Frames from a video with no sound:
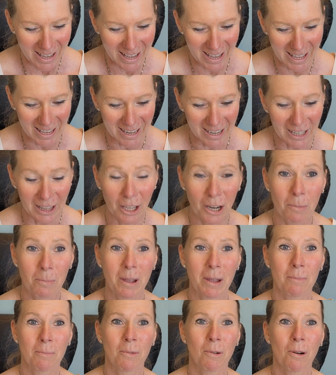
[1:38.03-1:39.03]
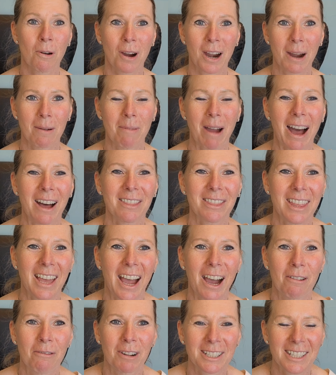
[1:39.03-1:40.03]
And a little bit more about
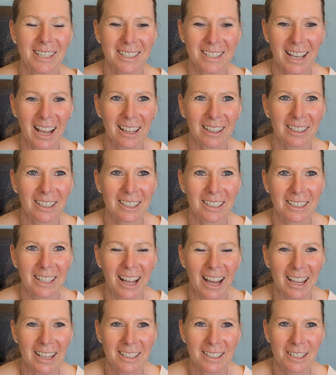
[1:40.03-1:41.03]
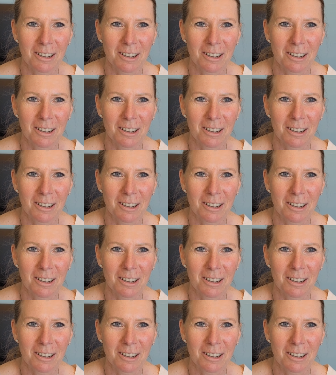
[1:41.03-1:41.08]
that. What does that look like?